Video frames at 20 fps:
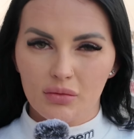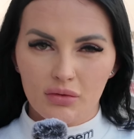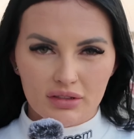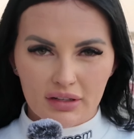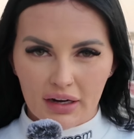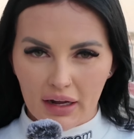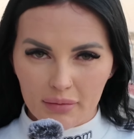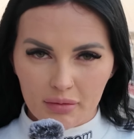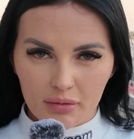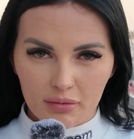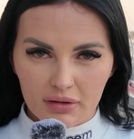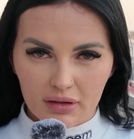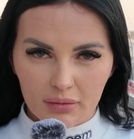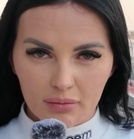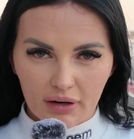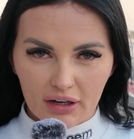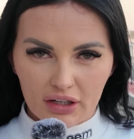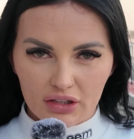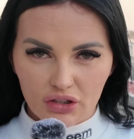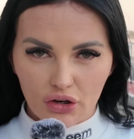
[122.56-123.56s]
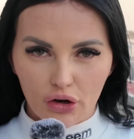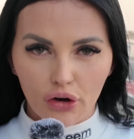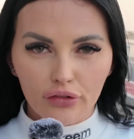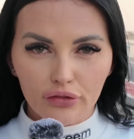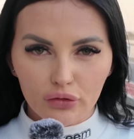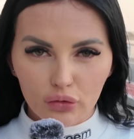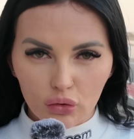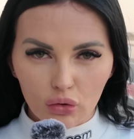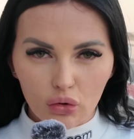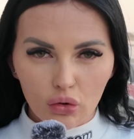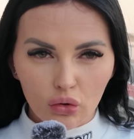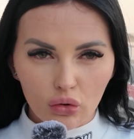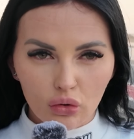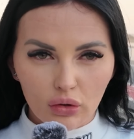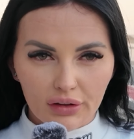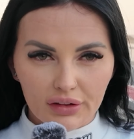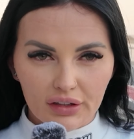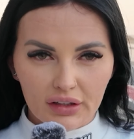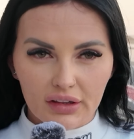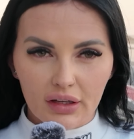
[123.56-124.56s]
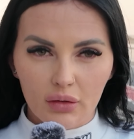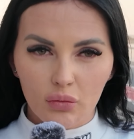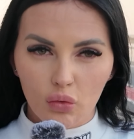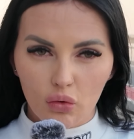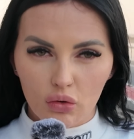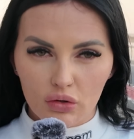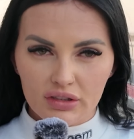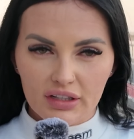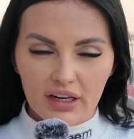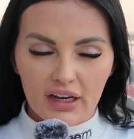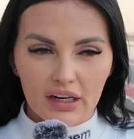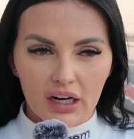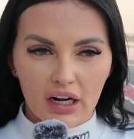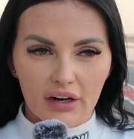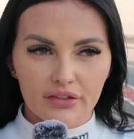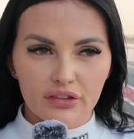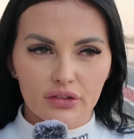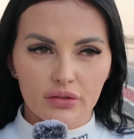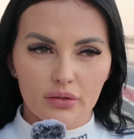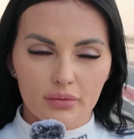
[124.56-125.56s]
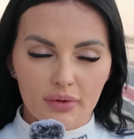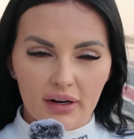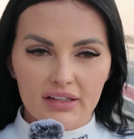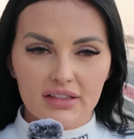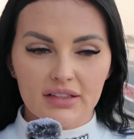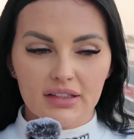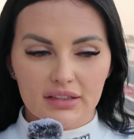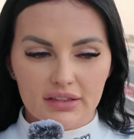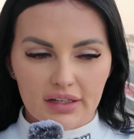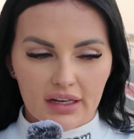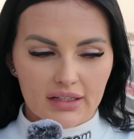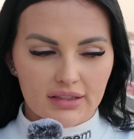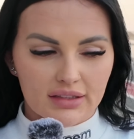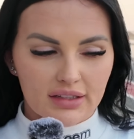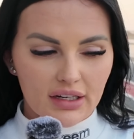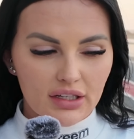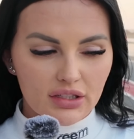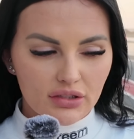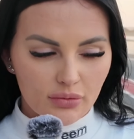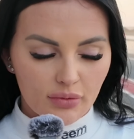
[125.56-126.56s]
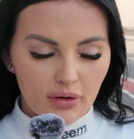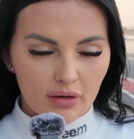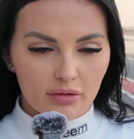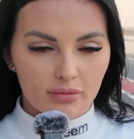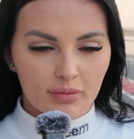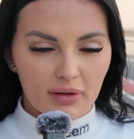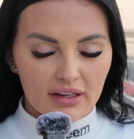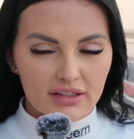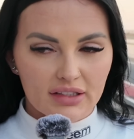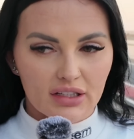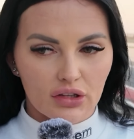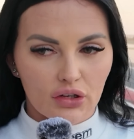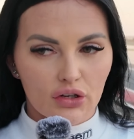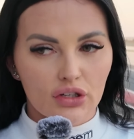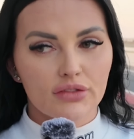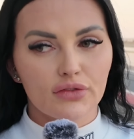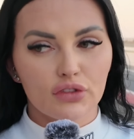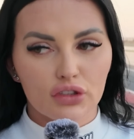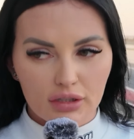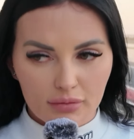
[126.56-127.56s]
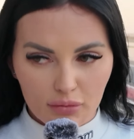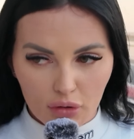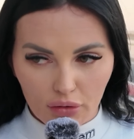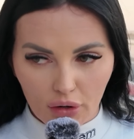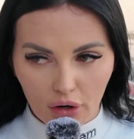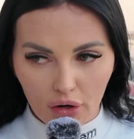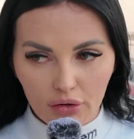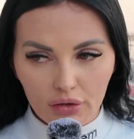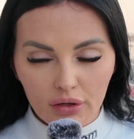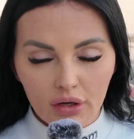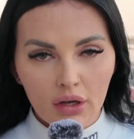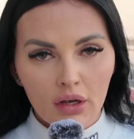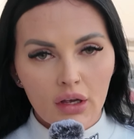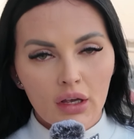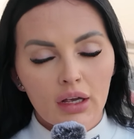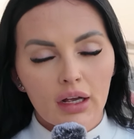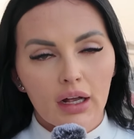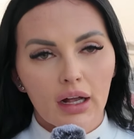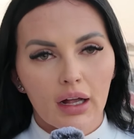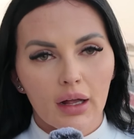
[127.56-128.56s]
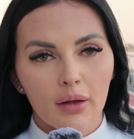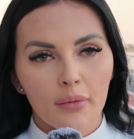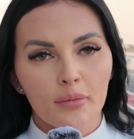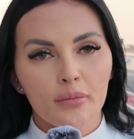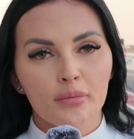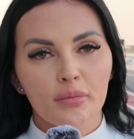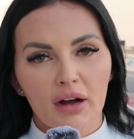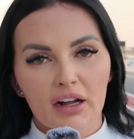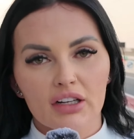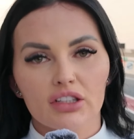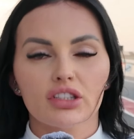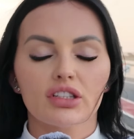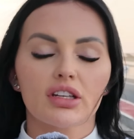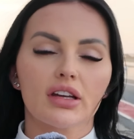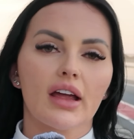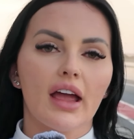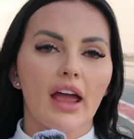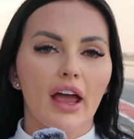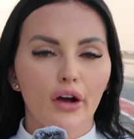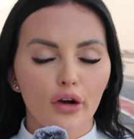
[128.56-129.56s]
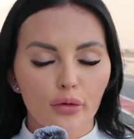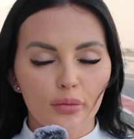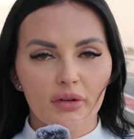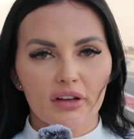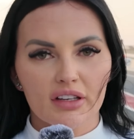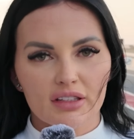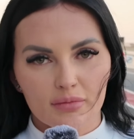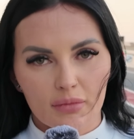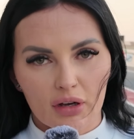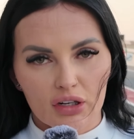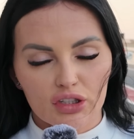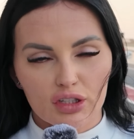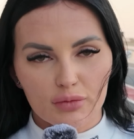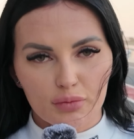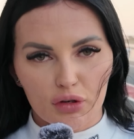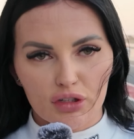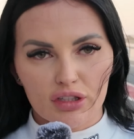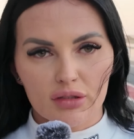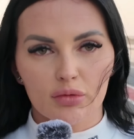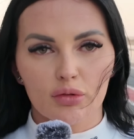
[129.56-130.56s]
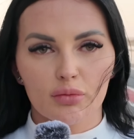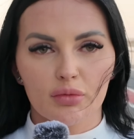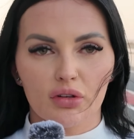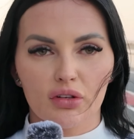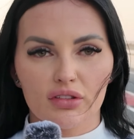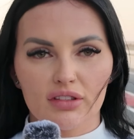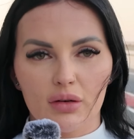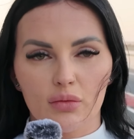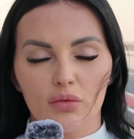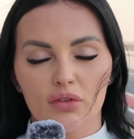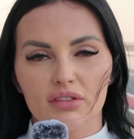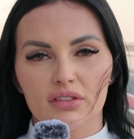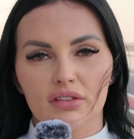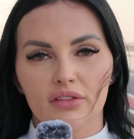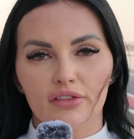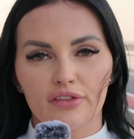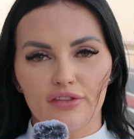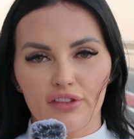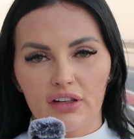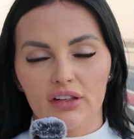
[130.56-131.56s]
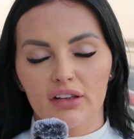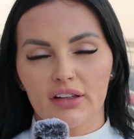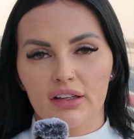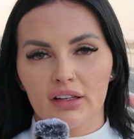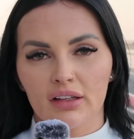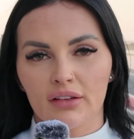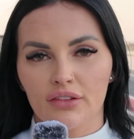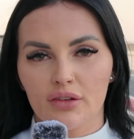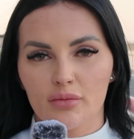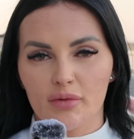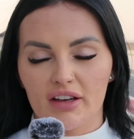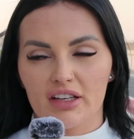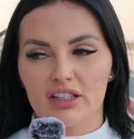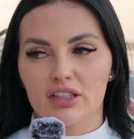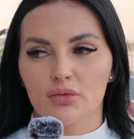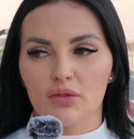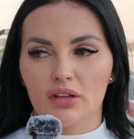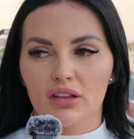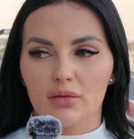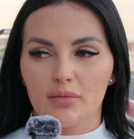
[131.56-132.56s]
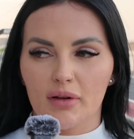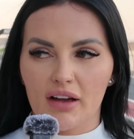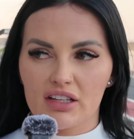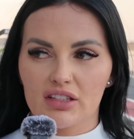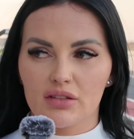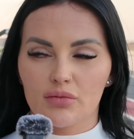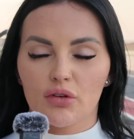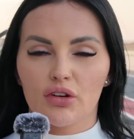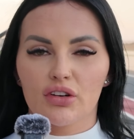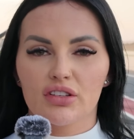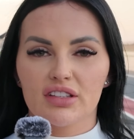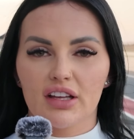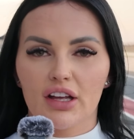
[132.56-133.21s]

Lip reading: wasn't happy with the brakes overall. I think they're worn down after a race and a test day, so we're replacing those for tomorrow. But to help as much as possible because I wasn't feeling the best with the pads and rotors